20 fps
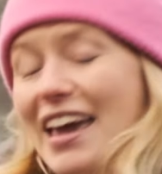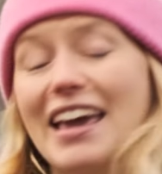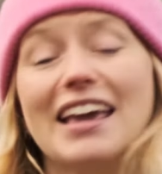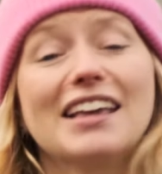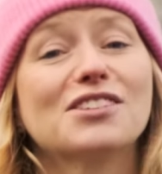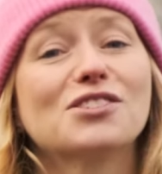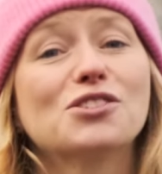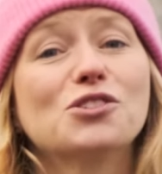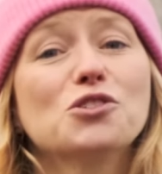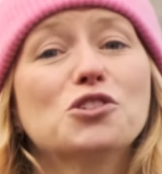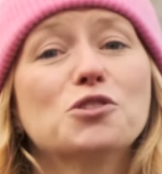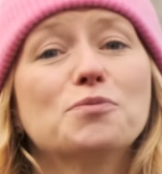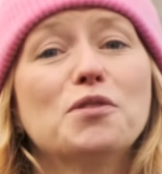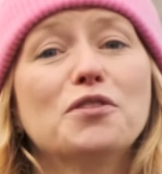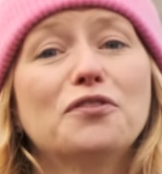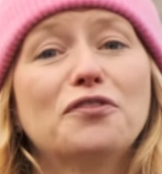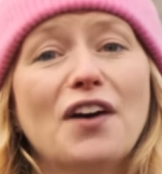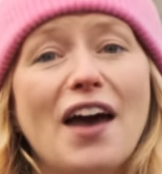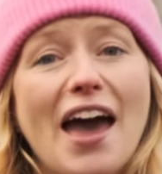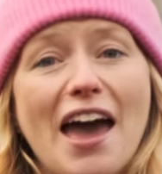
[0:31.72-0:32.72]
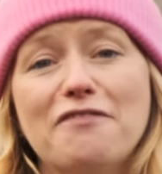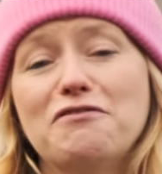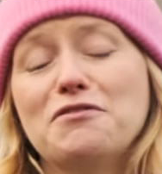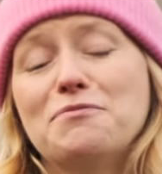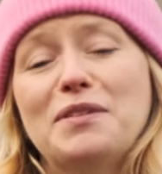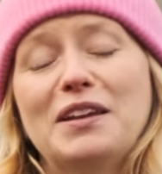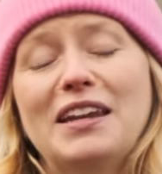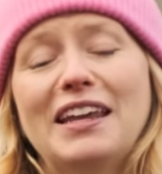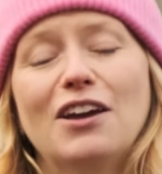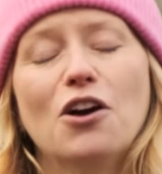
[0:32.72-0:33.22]
It's suitable for
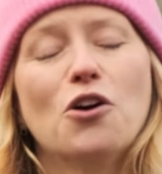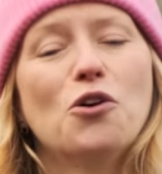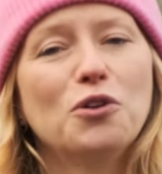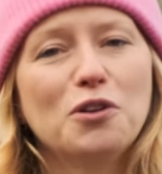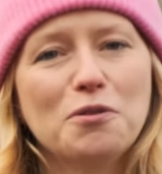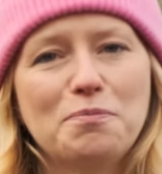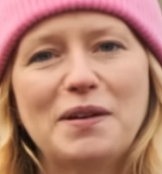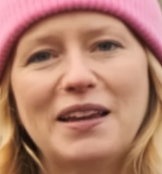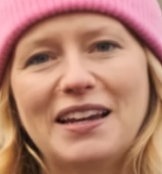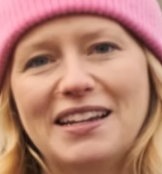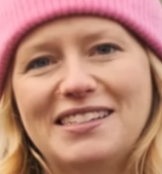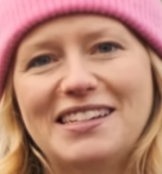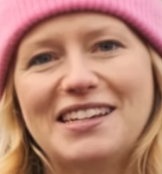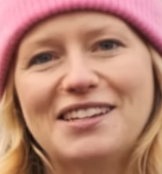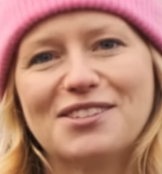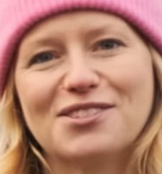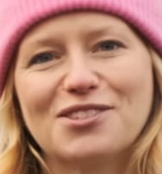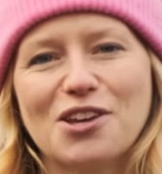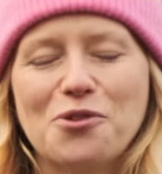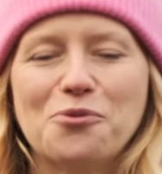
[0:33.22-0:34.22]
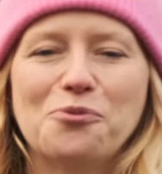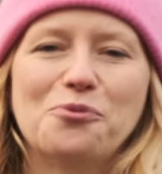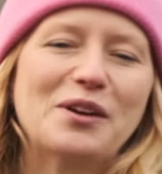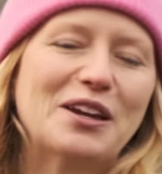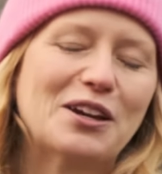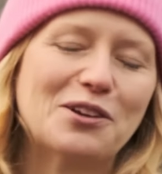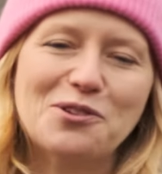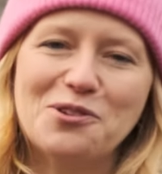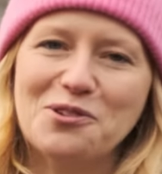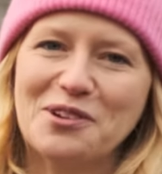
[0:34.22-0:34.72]
everybody, all abilities, so we
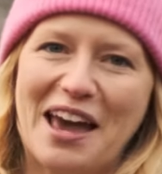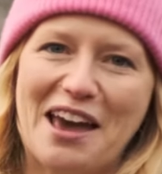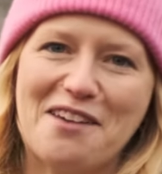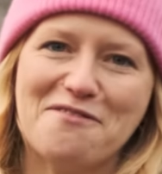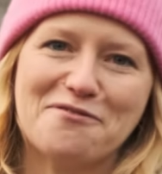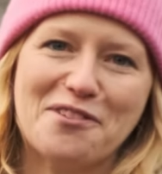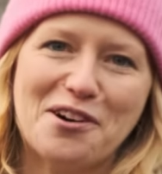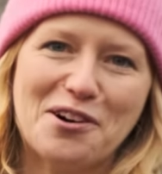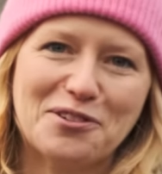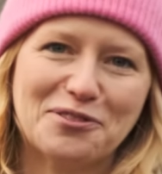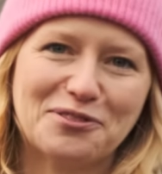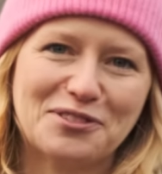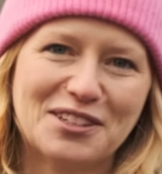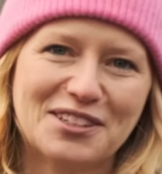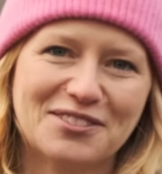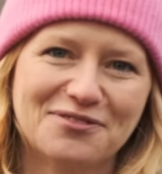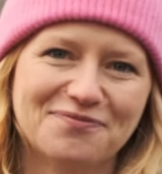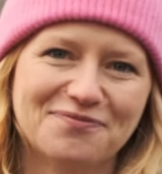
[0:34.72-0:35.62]
can all get involved.